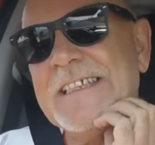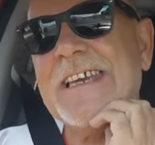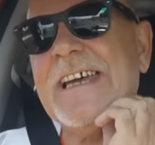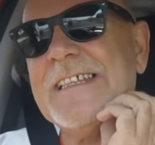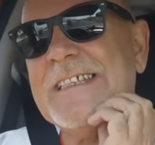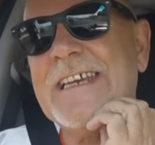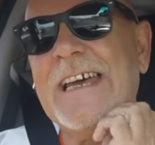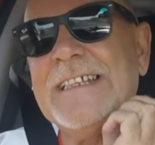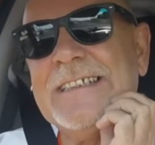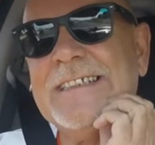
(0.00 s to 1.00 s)

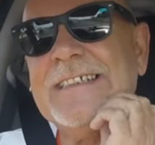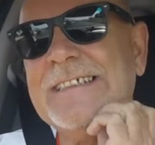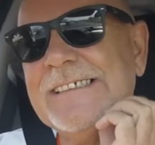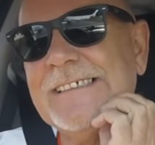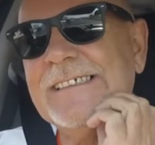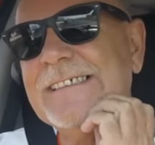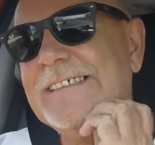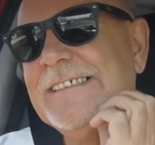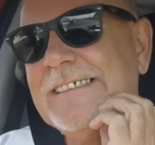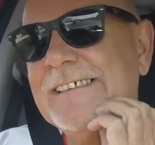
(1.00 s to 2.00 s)
Hands.
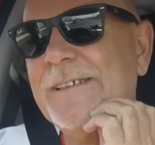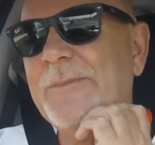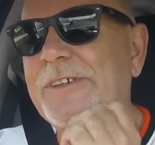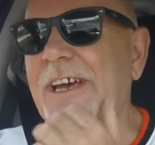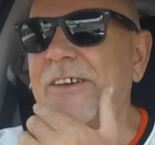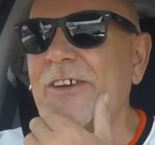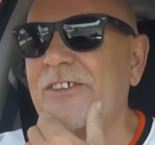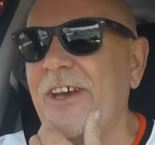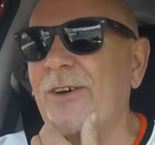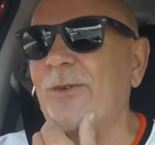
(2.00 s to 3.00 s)
But now your
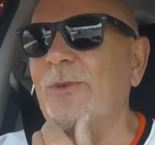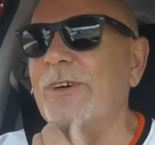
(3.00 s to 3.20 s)
tackle